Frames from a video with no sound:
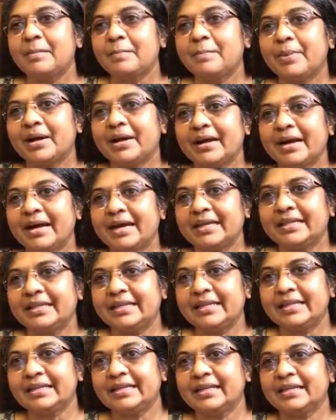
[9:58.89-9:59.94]
But I
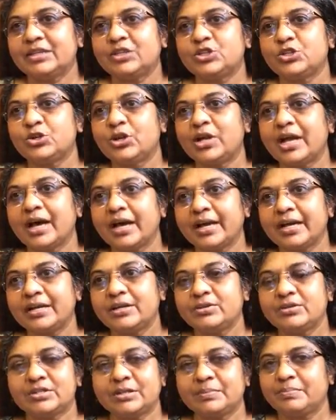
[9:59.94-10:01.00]
think that July
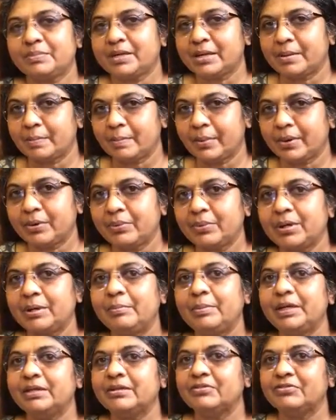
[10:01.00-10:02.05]
to September will
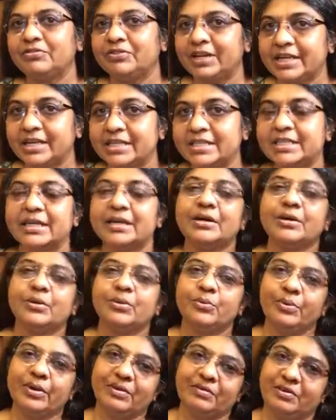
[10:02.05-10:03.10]
be the phase
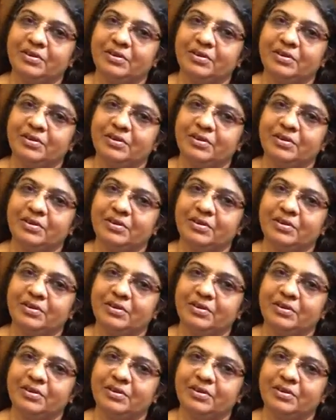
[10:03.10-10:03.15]
when